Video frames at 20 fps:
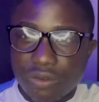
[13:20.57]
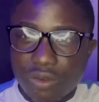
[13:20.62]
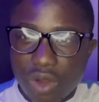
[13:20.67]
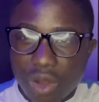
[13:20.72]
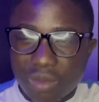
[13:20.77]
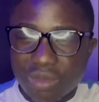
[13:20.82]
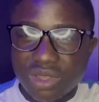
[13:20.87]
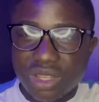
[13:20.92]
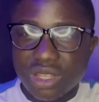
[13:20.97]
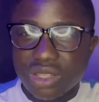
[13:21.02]

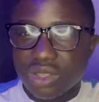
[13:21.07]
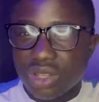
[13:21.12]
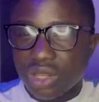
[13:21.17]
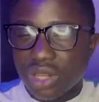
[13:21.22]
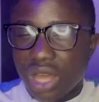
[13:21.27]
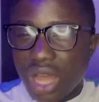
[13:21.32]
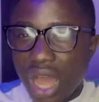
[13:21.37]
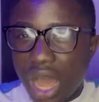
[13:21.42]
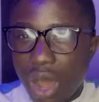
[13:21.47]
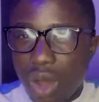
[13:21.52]
updates on
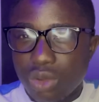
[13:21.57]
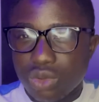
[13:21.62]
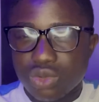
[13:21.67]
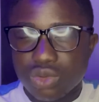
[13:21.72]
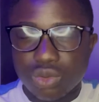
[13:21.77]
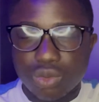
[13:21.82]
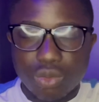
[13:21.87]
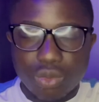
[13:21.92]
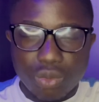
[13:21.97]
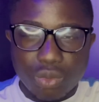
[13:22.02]
how
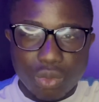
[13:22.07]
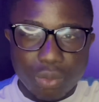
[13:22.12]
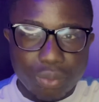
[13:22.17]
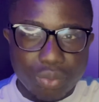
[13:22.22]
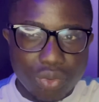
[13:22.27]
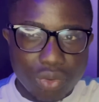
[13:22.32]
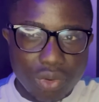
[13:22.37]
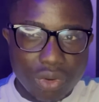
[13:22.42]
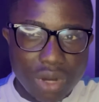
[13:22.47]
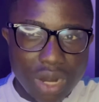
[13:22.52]
to
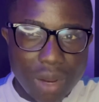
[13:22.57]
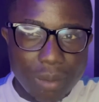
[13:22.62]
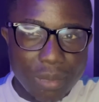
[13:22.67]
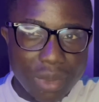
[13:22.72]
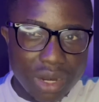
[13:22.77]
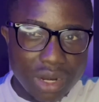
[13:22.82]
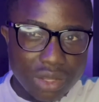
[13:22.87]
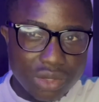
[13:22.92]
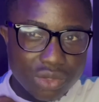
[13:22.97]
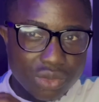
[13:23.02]
program
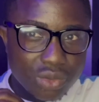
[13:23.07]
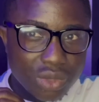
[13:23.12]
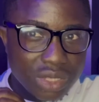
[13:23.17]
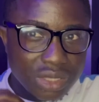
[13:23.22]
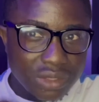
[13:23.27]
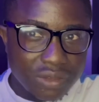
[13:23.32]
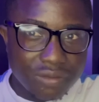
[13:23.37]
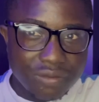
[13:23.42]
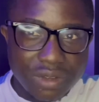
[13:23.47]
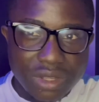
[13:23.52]
and as well
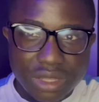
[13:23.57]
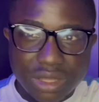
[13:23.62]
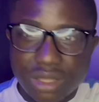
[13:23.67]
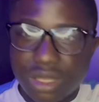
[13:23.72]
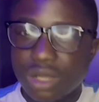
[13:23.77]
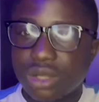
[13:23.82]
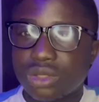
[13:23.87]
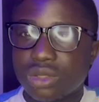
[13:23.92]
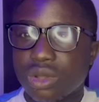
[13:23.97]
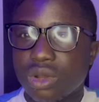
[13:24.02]
different
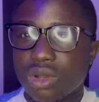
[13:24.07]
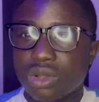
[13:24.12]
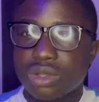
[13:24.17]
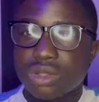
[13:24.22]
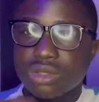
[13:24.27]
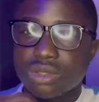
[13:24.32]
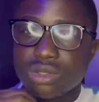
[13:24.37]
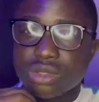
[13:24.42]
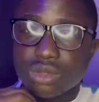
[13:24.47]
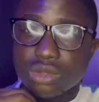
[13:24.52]
tech
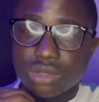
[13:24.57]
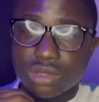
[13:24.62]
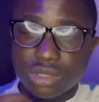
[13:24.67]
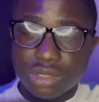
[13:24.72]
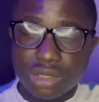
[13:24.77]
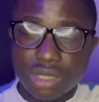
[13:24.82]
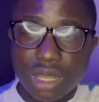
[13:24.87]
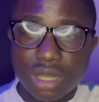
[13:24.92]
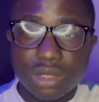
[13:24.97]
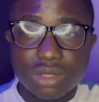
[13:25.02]

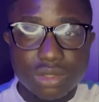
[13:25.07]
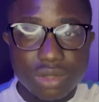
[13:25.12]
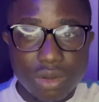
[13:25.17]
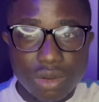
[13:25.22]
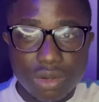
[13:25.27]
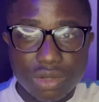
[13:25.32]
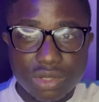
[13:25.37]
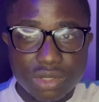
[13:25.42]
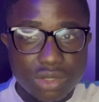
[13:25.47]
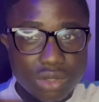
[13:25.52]

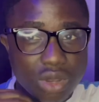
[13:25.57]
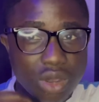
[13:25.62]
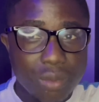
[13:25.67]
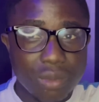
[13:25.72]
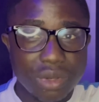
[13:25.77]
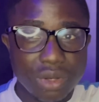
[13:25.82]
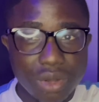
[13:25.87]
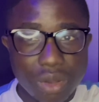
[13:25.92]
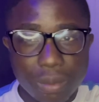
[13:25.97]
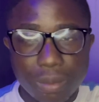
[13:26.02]
talks
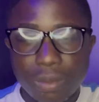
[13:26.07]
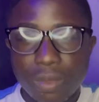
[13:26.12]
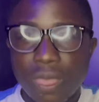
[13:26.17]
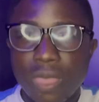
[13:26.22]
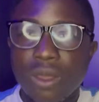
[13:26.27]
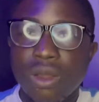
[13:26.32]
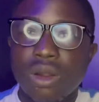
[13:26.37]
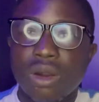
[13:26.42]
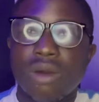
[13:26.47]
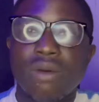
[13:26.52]
coming up.
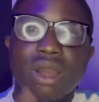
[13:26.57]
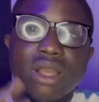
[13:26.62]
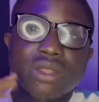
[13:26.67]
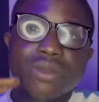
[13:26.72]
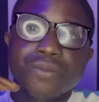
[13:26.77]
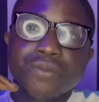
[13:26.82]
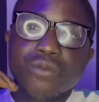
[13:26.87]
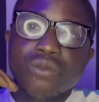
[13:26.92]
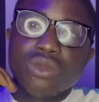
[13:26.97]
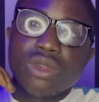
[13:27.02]
All right.
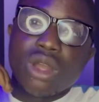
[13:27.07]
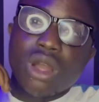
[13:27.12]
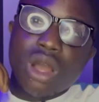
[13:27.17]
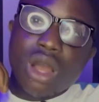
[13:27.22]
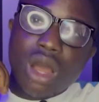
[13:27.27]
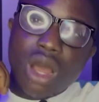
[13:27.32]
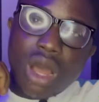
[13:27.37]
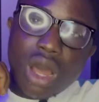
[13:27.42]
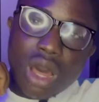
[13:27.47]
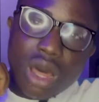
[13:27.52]

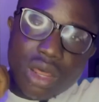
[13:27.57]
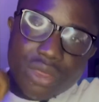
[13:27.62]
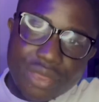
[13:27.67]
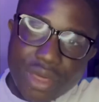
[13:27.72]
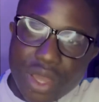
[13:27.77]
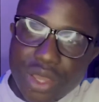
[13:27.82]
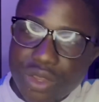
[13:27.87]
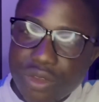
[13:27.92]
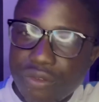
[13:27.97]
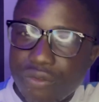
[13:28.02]

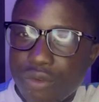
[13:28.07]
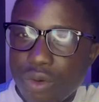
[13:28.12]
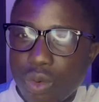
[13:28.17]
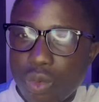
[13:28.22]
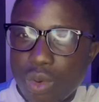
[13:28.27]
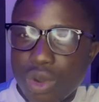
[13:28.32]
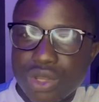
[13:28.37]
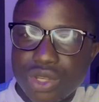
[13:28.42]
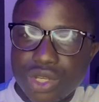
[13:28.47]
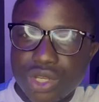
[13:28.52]
Thank you for
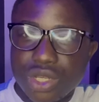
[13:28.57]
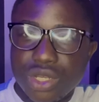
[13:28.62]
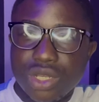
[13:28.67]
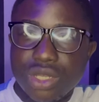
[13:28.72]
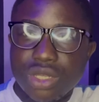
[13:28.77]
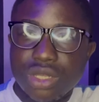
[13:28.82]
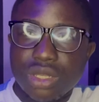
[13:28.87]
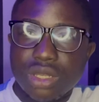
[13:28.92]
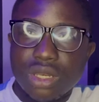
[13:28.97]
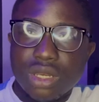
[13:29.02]

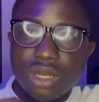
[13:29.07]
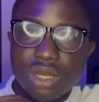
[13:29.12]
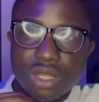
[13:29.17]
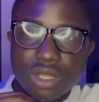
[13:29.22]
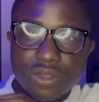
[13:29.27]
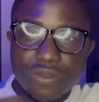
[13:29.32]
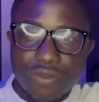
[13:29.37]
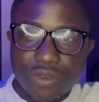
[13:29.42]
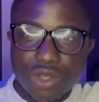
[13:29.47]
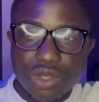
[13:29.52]
watching
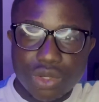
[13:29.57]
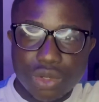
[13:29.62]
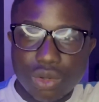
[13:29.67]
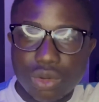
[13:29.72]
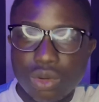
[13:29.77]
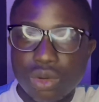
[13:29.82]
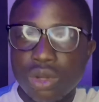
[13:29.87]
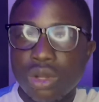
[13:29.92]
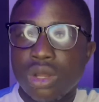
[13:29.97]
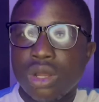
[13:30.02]
this
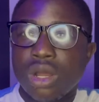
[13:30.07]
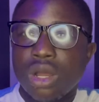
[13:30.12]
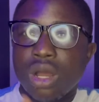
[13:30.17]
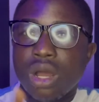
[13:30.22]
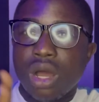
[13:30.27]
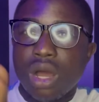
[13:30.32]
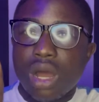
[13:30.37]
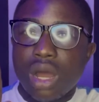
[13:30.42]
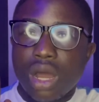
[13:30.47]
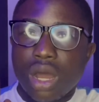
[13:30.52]
video.
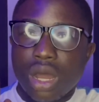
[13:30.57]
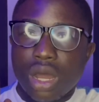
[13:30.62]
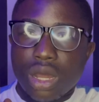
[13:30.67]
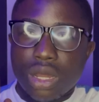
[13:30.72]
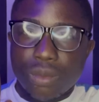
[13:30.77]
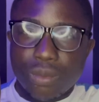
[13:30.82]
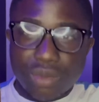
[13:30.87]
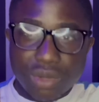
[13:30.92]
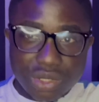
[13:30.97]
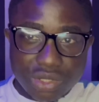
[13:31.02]

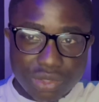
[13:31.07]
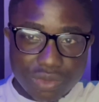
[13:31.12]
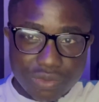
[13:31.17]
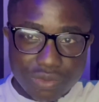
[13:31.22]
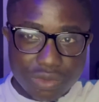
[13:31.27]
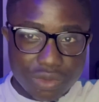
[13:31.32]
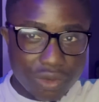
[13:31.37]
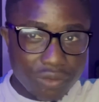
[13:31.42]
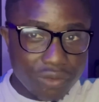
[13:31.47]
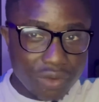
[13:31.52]

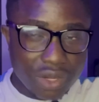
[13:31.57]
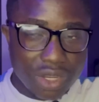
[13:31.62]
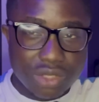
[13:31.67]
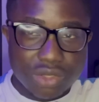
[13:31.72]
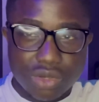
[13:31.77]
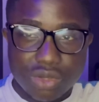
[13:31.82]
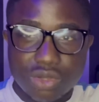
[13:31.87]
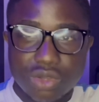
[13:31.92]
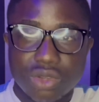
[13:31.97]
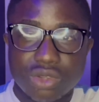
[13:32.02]
Please don't forget
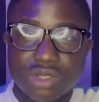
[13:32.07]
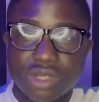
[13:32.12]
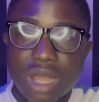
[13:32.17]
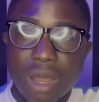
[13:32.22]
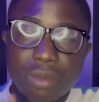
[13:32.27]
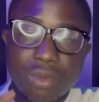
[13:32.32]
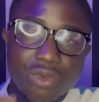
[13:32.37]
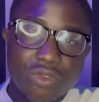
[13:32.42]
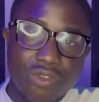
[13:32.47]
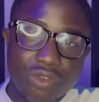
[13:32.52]
to
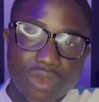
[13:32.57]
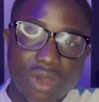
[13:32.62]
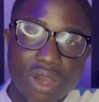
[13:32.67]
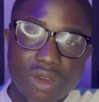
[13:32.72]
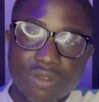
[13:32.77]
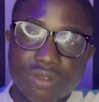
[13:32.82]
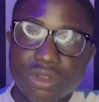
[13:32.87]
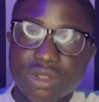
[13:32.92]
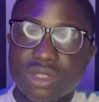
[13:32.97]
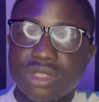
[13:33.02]
subscribe if you
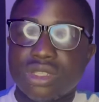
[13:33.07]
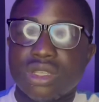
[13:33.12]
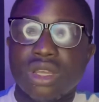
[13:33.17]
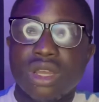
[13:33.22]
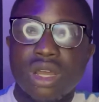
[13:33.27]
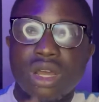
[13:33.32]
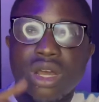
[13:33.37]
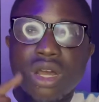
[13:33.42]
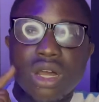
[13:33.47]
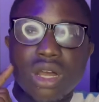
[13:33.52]
haven't.
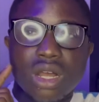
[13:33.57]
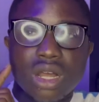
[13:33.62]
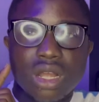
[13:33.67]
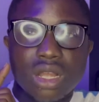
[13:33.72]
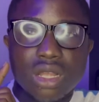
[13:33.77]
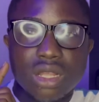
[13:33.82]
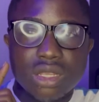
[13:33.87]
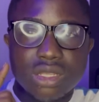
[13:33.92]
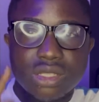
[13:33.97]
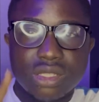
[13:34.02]

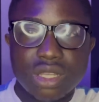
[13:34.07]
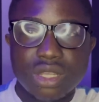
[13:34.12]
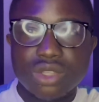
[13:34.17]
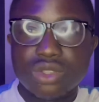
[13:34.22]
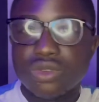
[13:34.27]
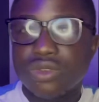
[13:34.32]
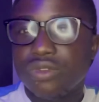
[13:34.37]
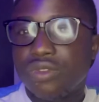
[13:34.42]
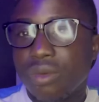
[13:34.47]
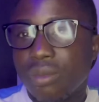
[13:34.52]
Stay
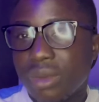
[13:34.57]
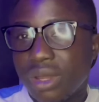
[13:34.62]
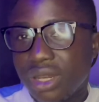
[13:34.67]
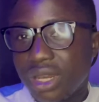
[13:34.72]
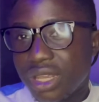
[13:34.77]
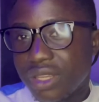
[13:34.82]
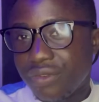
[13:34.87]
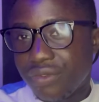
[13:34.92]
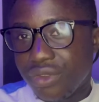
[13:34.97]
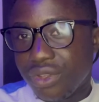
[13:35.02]
tuned for my
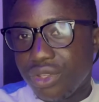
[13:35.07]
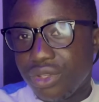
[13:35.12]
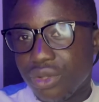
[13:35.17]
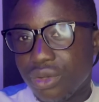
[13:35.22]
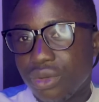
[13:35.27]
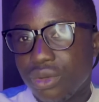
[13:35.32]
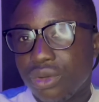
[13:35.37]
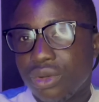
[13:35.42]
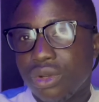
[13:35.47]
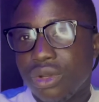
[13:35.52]
next
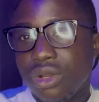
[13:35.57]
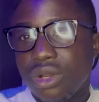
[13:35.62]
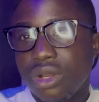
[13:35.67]
video.